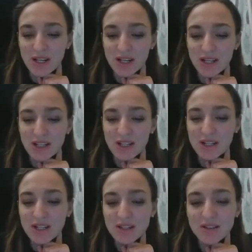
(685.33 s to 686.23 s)

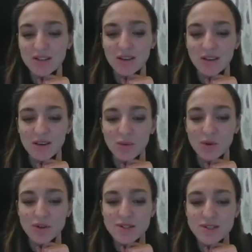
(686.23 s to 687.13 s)
here uh,
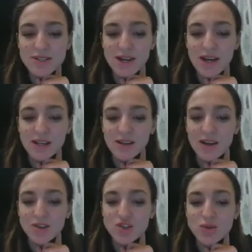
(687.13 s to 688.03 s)
was an
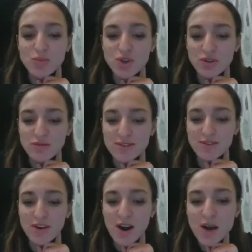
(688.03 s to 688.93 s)
Egyptian
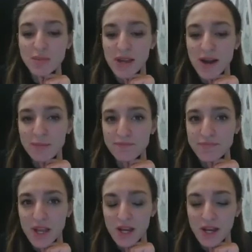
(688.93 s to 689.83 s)
scribe yeah
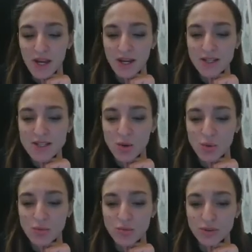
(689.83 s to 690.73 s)
and
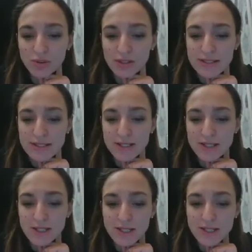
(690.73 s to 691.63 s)
often
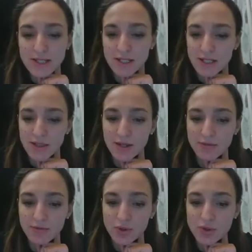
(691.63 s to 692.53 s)
considered uh, the
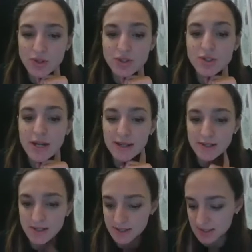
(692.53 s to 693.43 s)
first
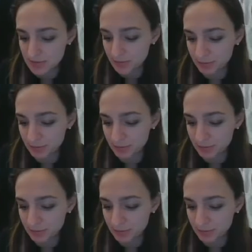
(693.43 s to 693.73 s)
dentist